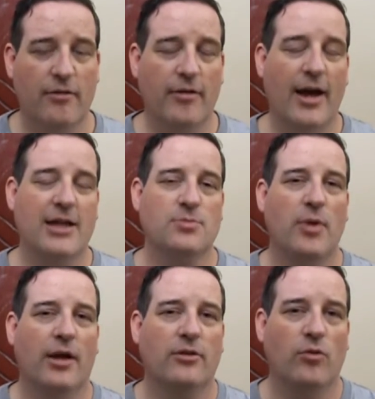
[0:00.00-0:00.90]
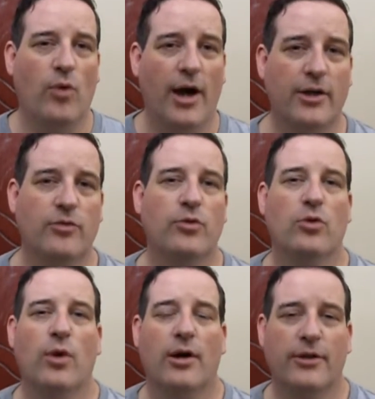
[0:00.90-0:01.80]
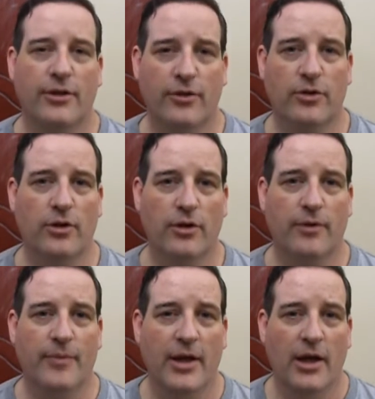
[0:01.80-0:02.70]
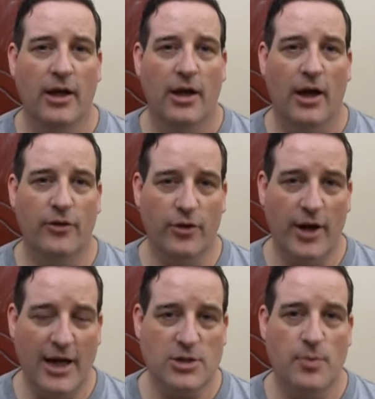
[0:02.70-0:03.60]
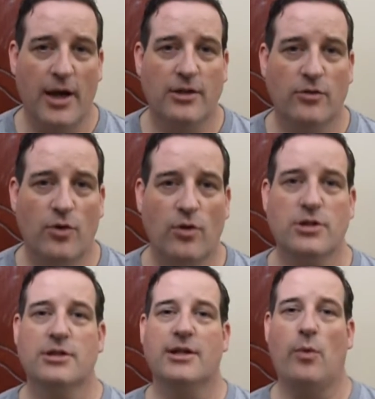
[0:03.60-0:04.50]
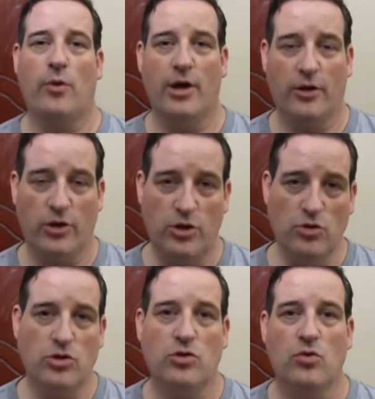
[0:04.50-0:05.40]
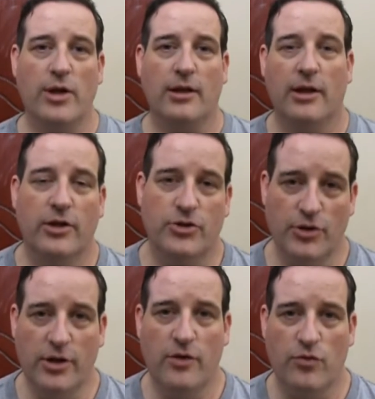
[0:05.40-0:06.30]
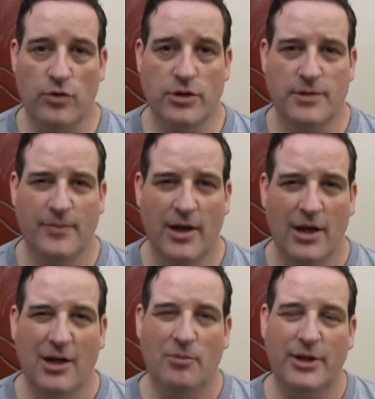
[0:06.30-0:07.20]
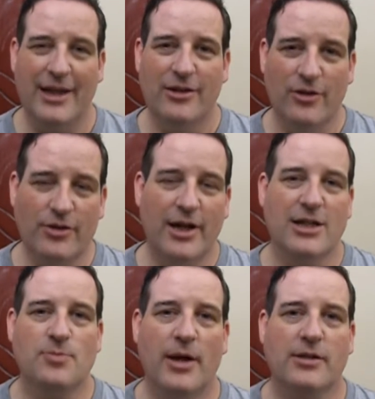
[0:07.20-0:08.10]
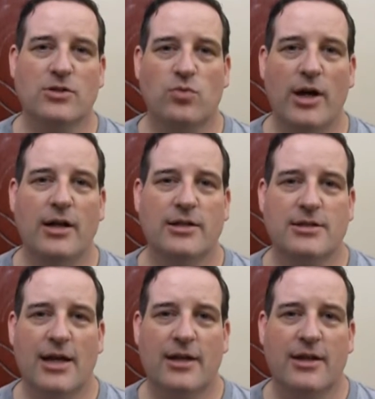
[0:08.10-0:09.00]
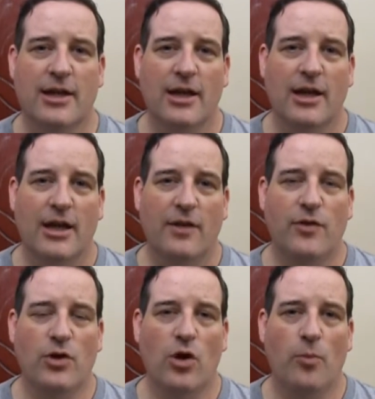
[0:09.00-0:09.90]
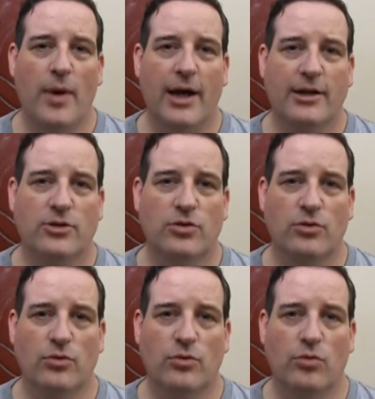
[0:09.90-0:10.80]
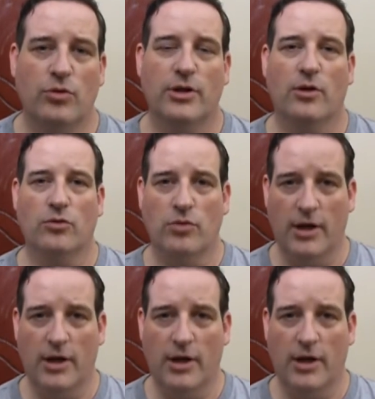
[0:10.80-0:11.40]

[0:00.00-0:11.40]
aspect of why the food quality isn't good. Another aspect, of course, is that we've gotten used to eating a lot of junky foods. But then another aspect as well is that if you go back to, you know,